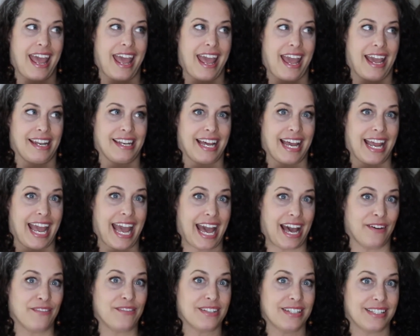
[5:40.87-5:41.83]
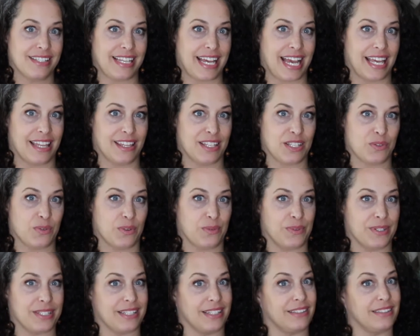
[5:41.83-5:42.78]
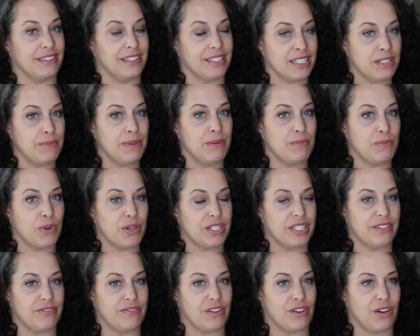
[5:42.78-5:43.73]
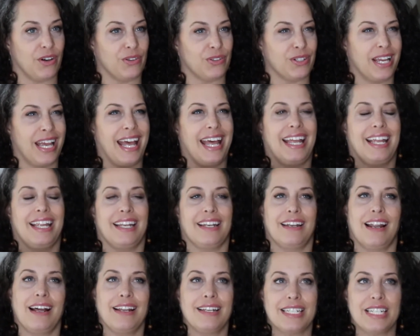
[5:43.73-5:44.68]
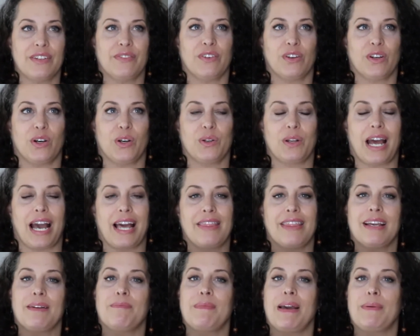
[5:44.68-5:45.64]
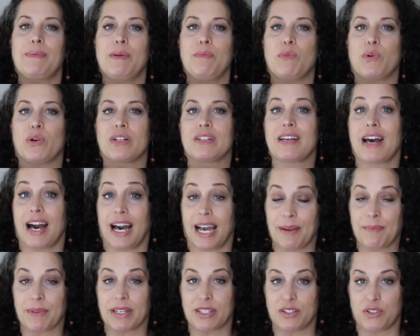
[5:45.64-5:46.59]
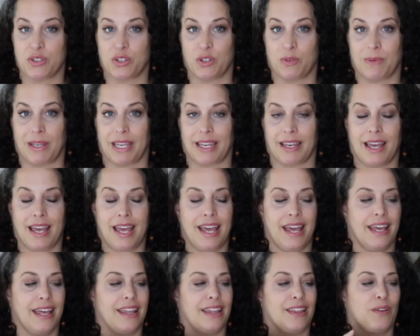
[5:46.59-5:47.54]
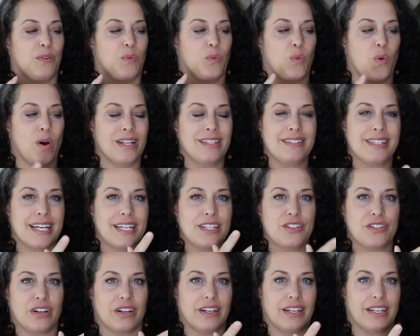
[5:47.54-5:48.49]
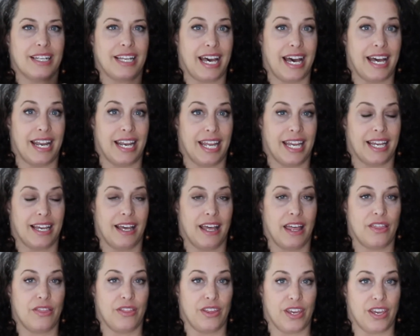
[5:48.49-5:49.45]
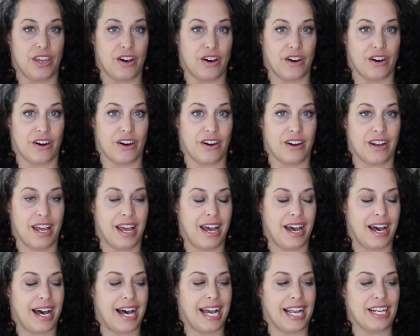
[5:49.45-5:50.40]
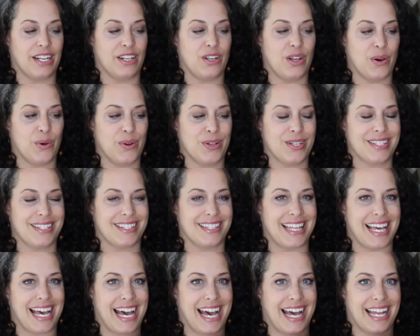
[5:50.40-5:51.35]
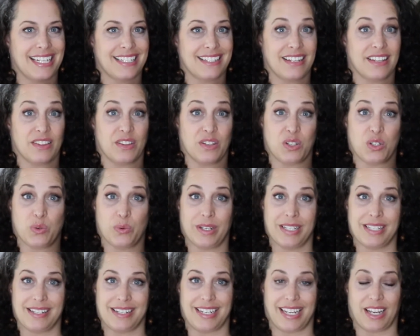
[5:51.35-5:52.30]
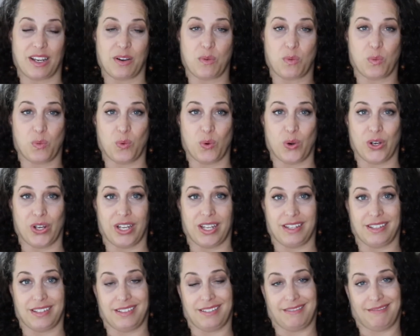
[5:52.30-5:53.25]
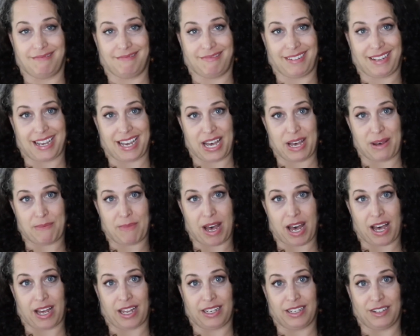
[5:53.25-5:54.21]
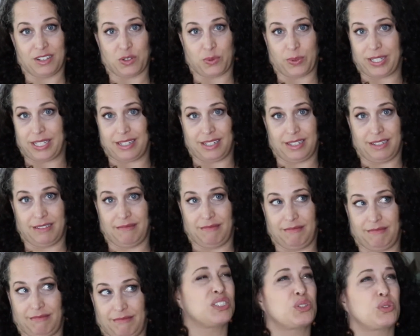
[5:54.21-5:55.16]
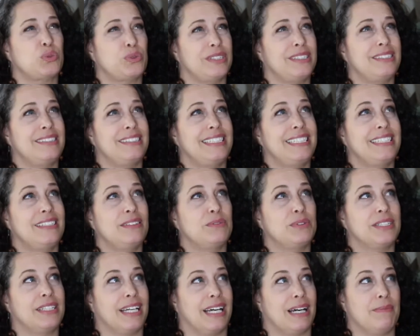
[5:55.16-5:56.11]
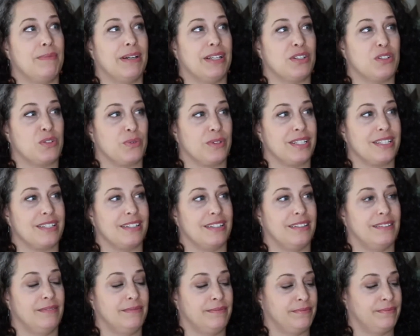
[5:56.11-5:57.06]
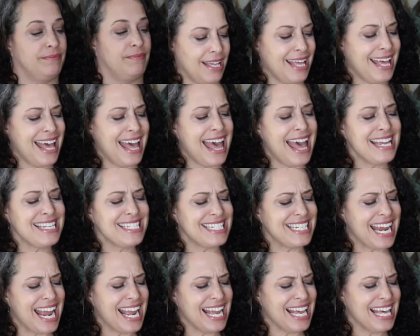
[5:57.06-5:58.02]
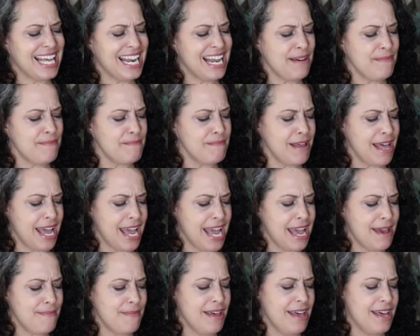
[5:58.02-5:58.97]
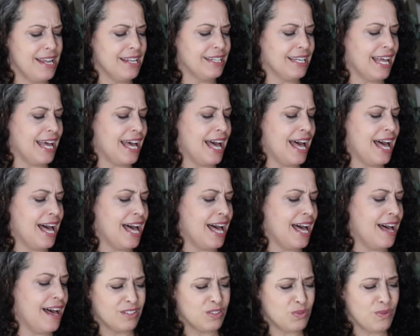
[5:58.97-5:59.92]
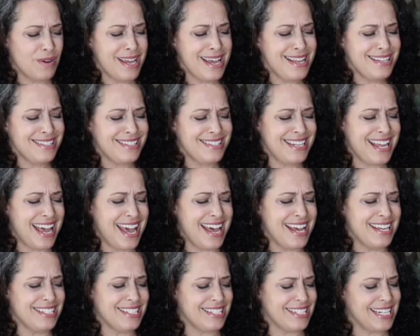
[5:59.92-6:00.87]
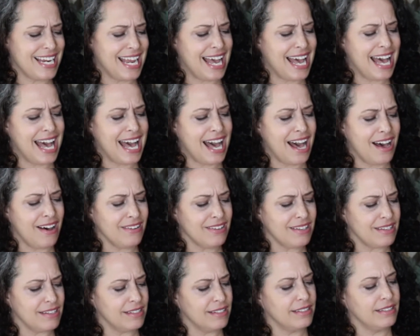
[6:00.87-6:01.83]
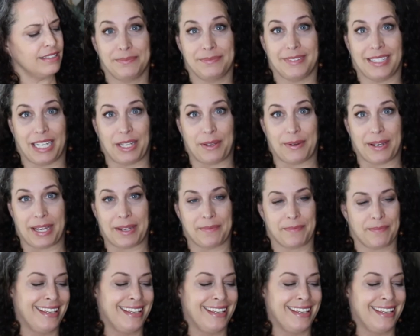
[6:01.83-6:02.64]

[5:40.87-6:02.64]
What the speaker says: And I have to say this one was a little bit more difficult. Not difficult, I think maybe more time consuming. Once I started cutting the yarn, I noticed that the twisting would come untwisted. Twisting would come untwisted. Yeah, shake it up, baby, now. Twist it, shout. Anyway.